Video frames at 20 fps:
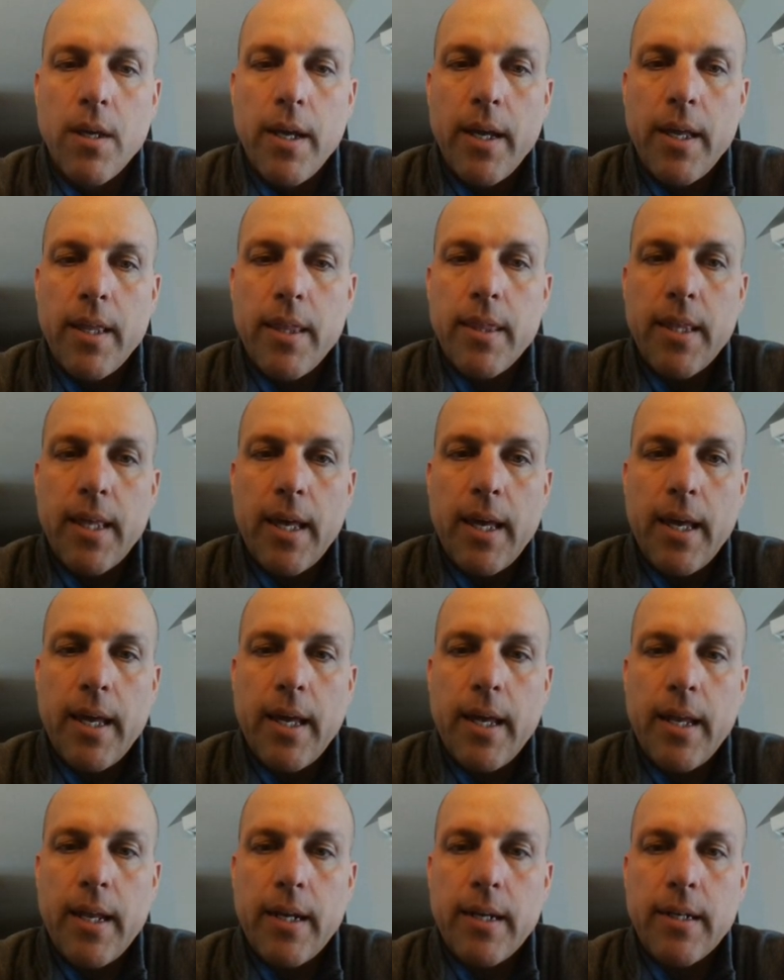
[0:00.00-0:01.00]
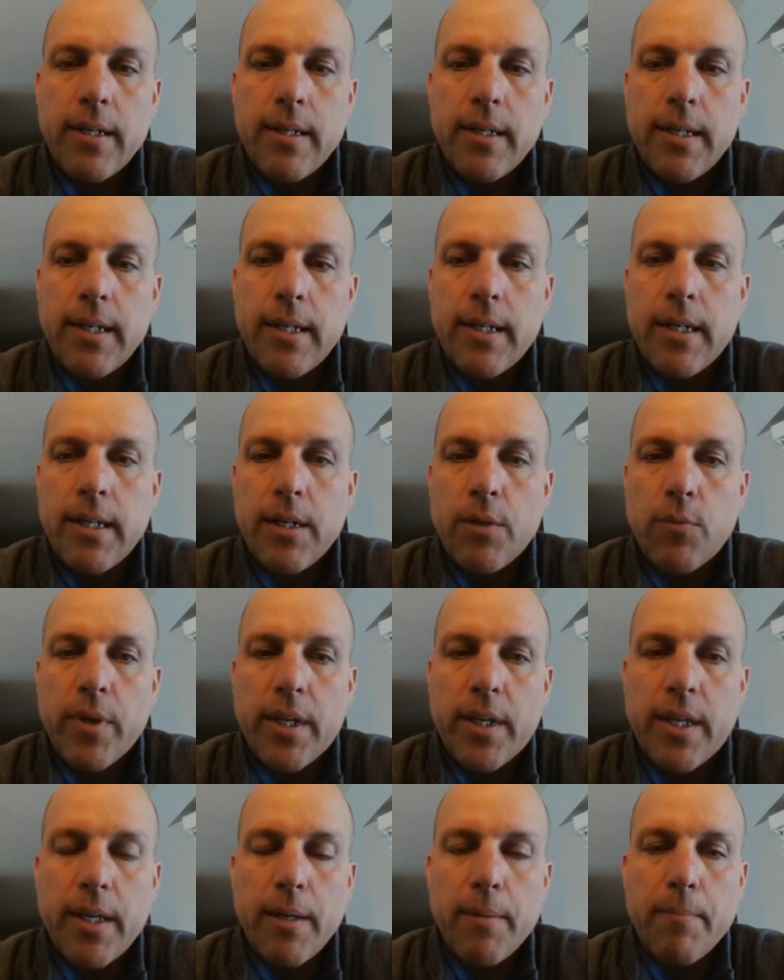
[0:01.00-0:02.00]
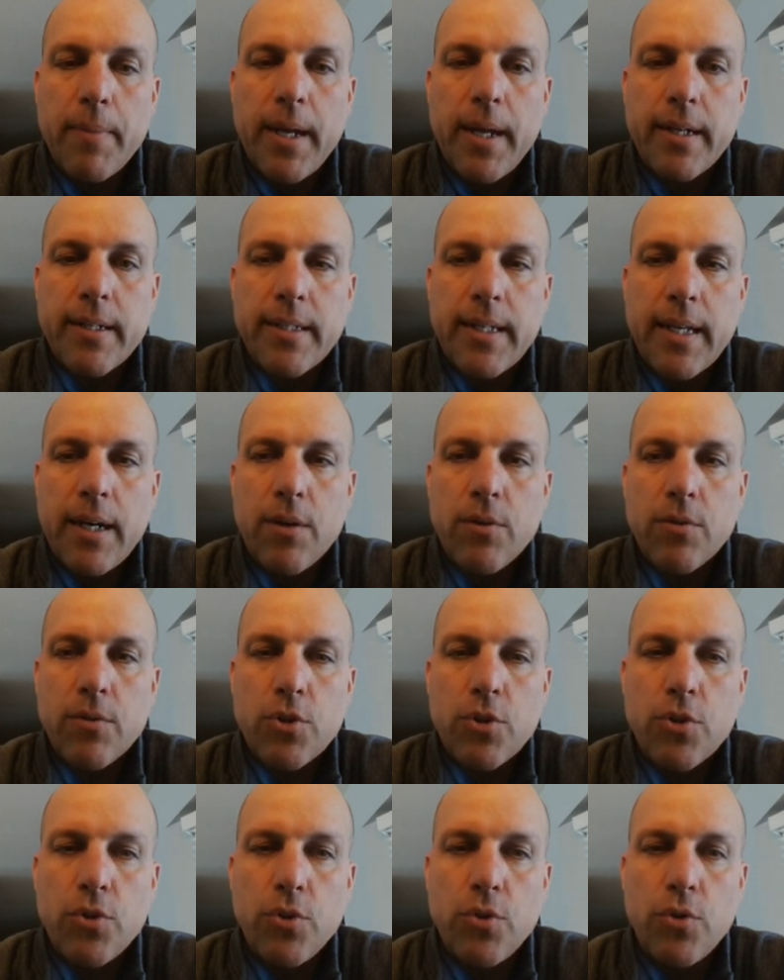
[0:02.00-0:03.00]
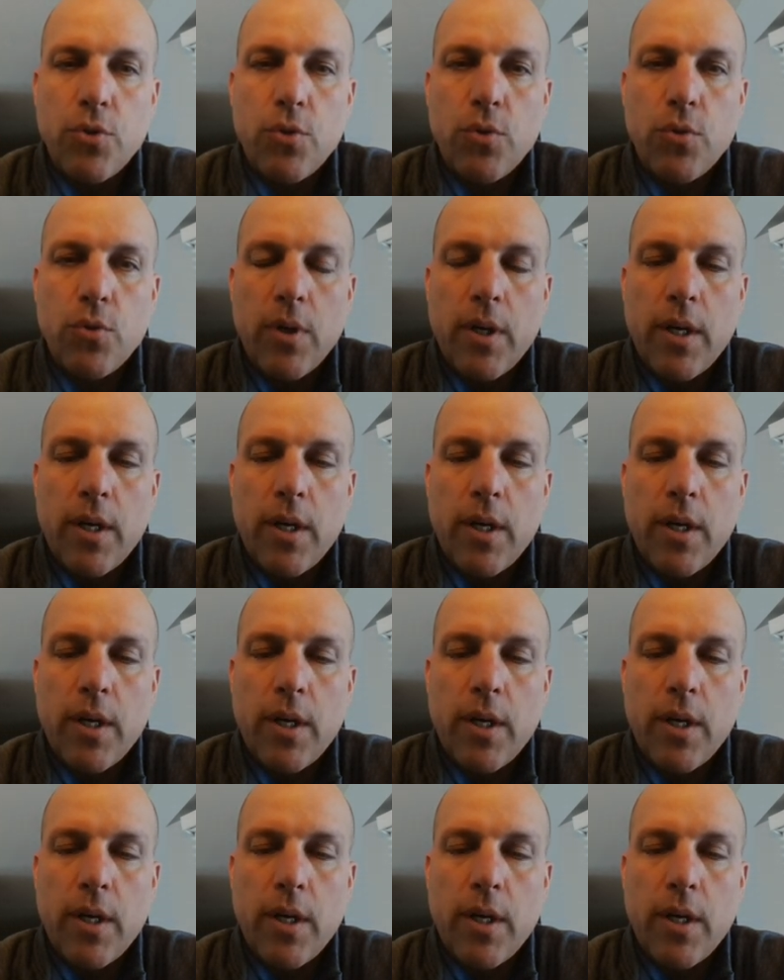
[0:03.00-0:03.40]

And then we get back down to,